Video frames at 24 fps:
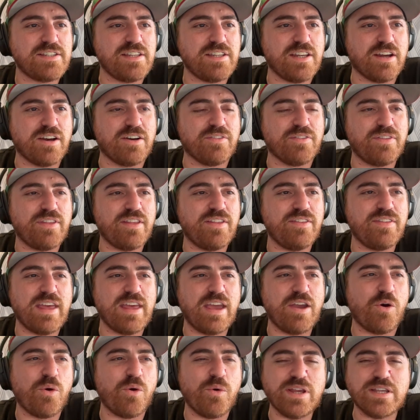
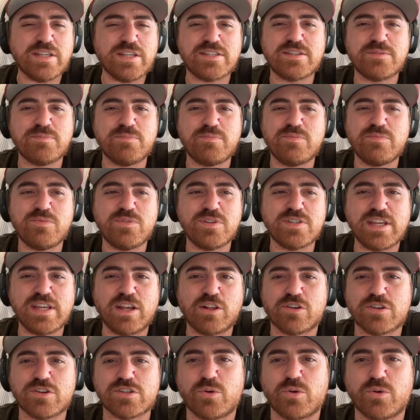
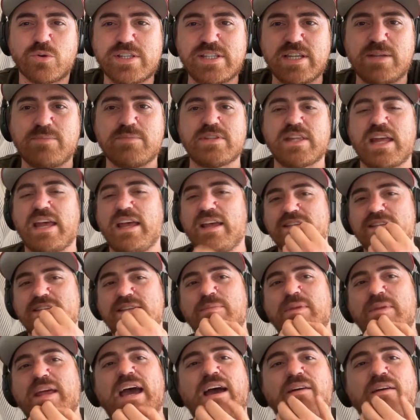Steelers always seem to
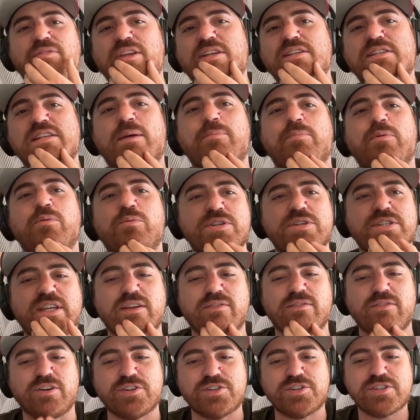have these type of
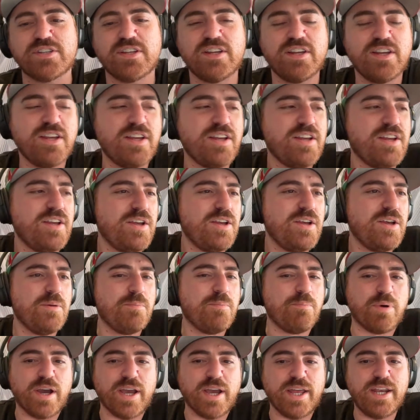receivers.
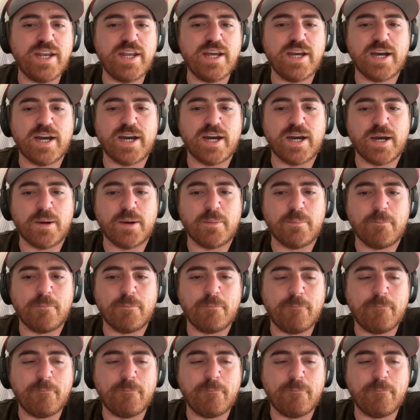But that's